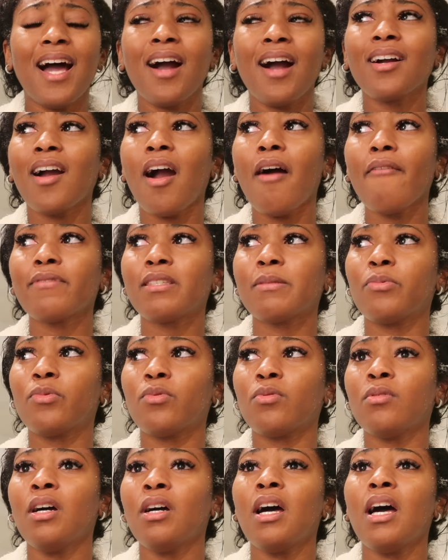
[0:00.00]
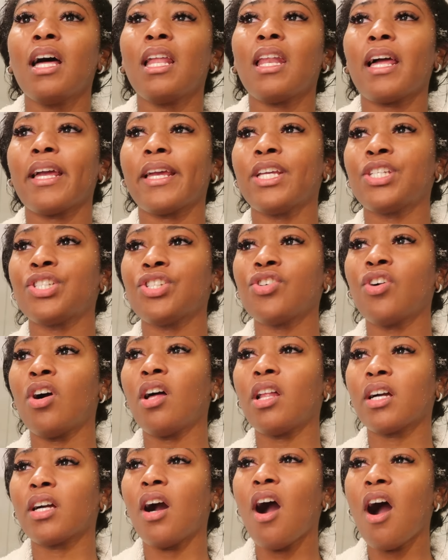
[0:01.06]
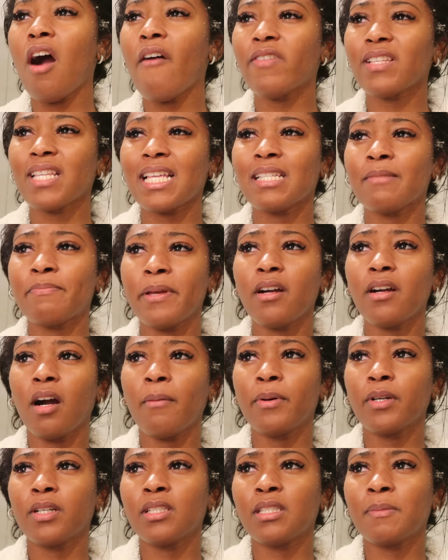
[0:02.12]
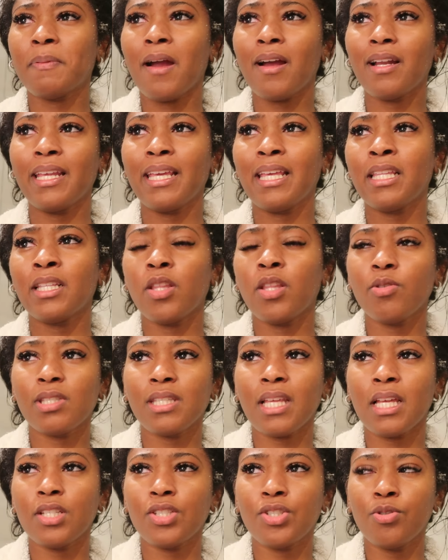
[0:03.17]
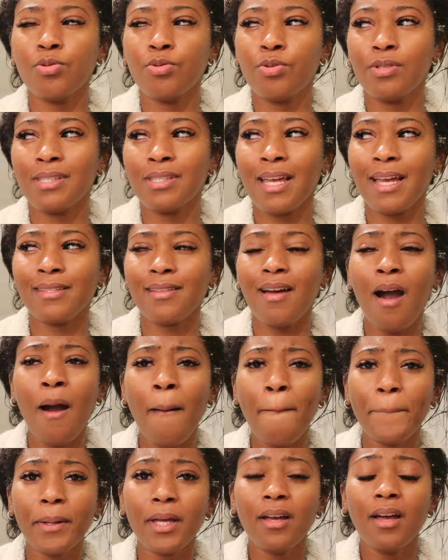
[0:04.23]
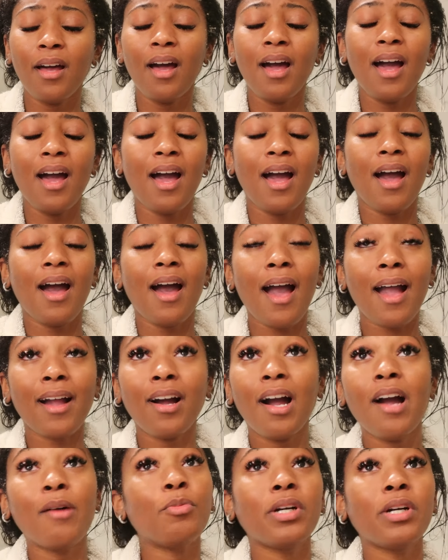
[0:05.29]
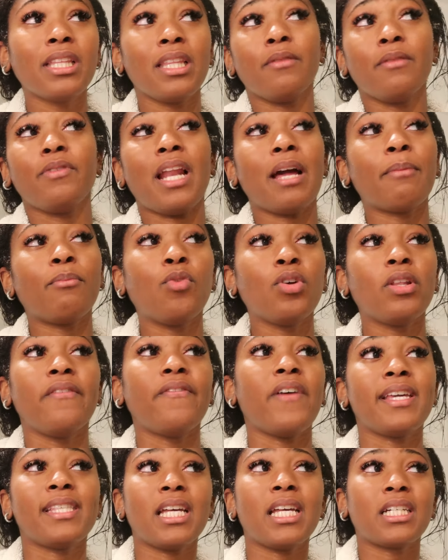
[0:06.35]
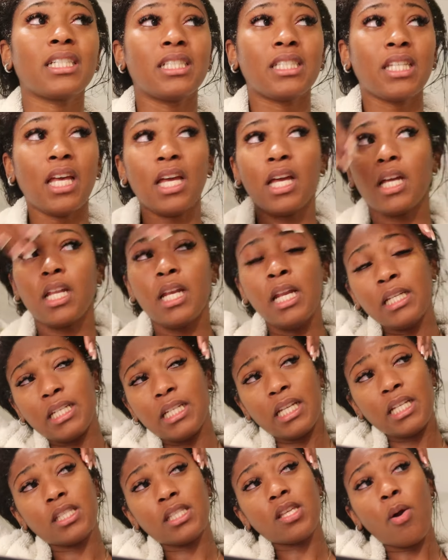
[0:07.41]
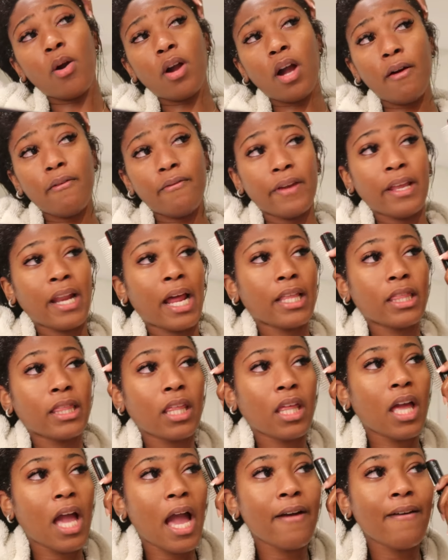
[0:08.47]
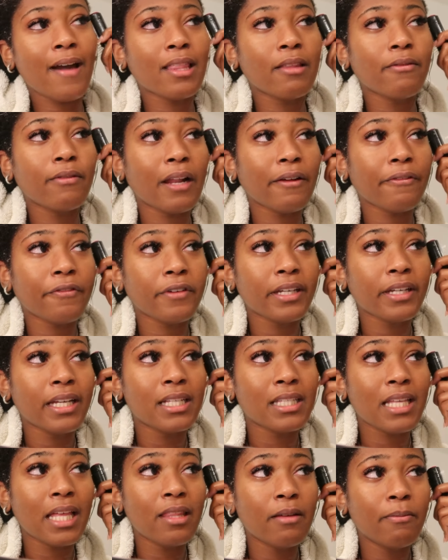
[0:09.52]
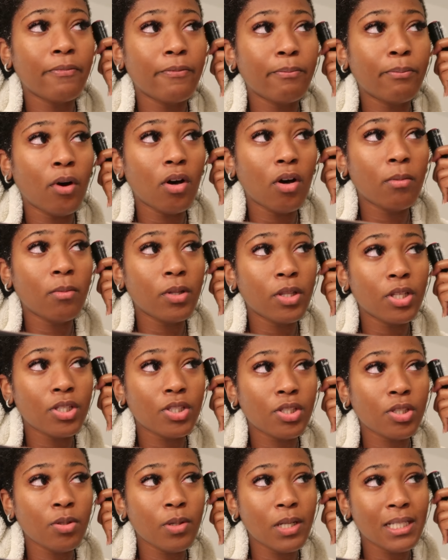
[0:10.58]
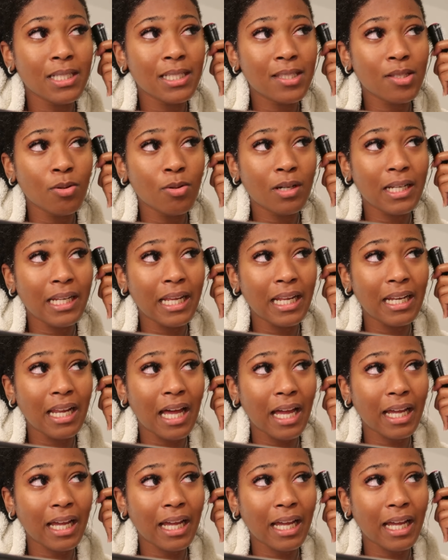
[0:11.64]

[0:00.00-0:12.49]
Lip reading: uncomfortable. Like, he should have got like a half a size bigger, because apparently in those like, shoes you size up. I can't walk in them for like more than 30 seconds. Literally, so uncomfy. Like, I've had them for like 3 years, and the bottom of the shoe is still clean.